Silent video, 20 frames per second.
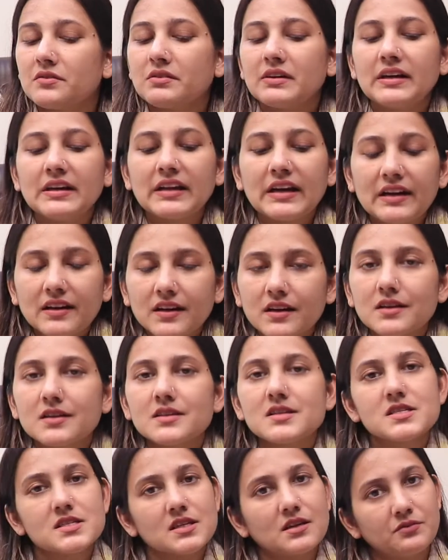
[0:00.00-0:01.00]
data
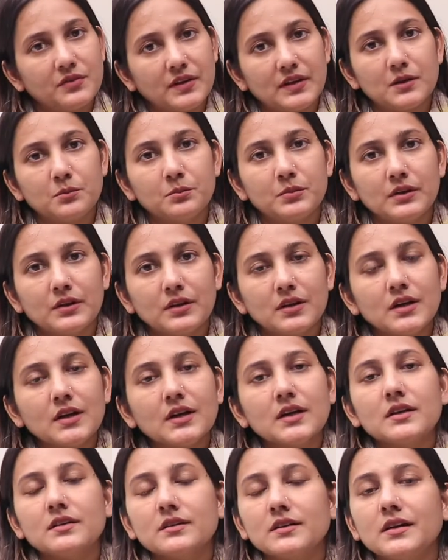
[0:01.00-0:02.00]
is available,
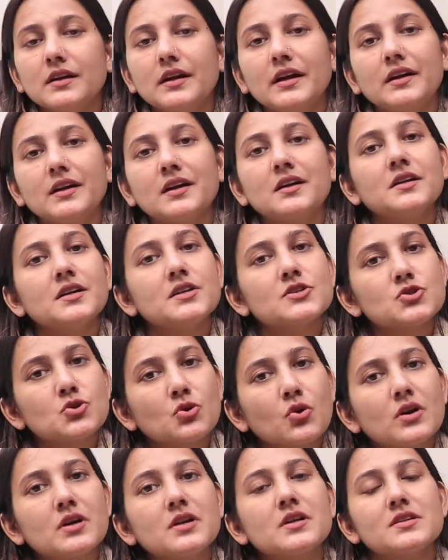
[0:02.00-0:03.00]
the data does
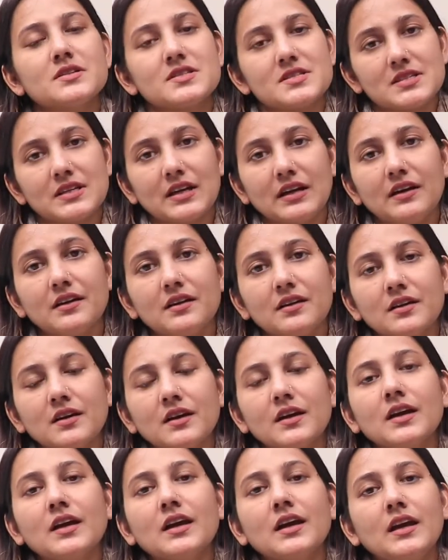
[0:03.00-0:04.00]
not state
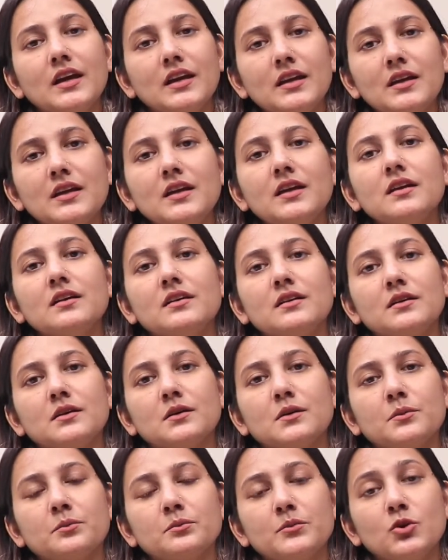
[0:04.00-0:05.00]
any
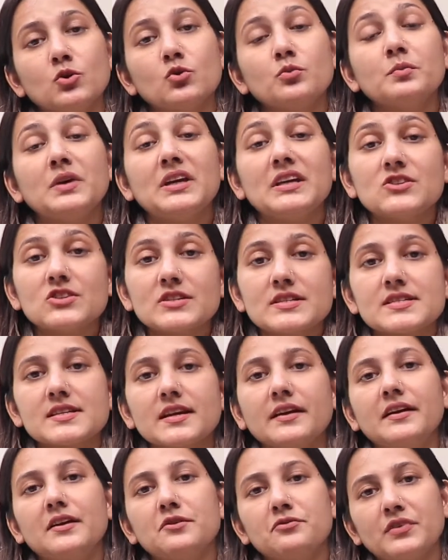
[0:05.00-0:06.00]
major
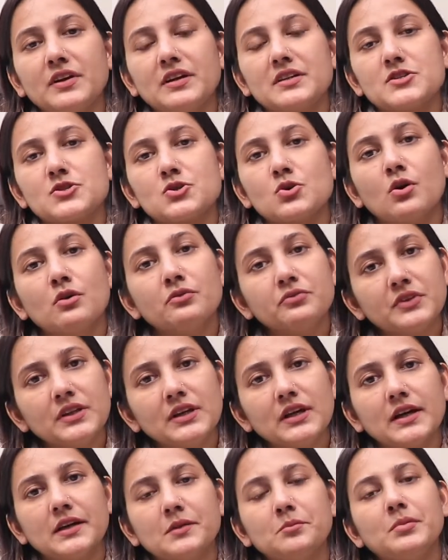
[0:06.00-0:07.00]
side effects of the
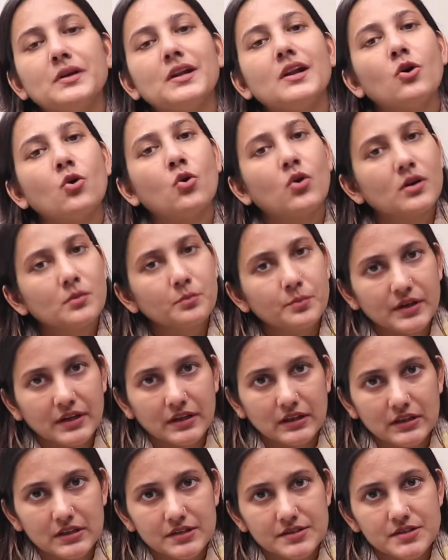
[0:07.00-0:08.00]
I pill on
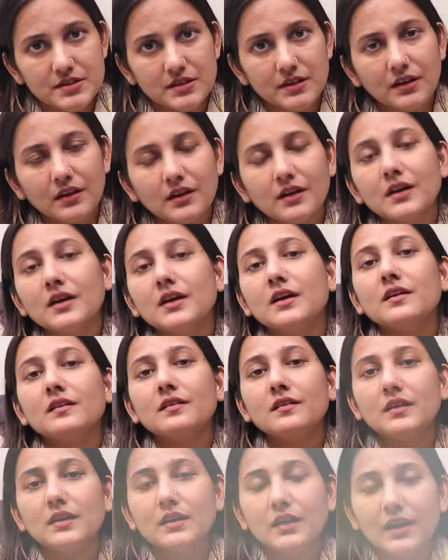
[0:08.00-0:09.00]
pregnancy.
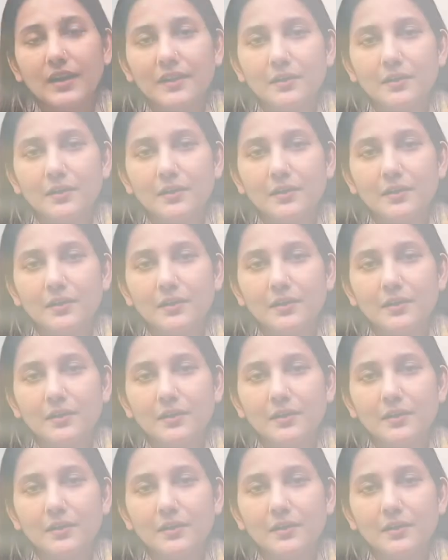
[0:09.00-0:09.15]
The I